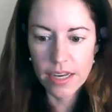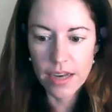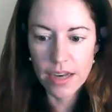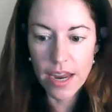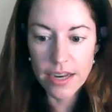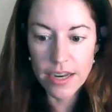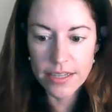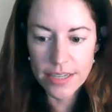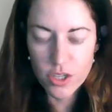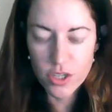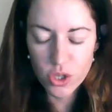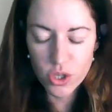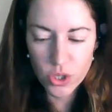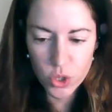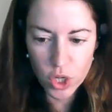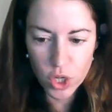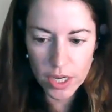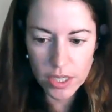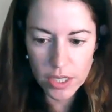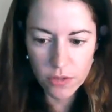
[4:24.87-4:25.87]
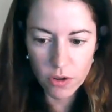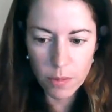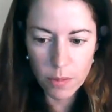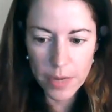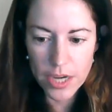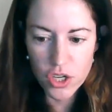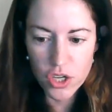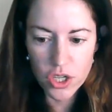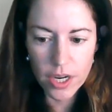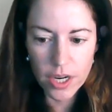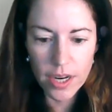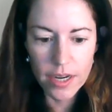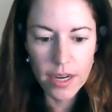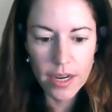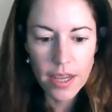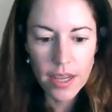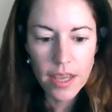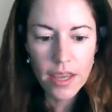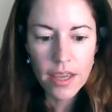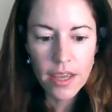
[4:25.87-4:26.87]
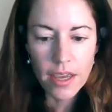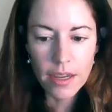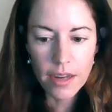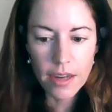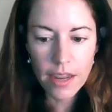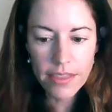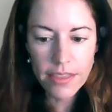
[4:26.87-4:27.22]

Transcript: and digital transformation. I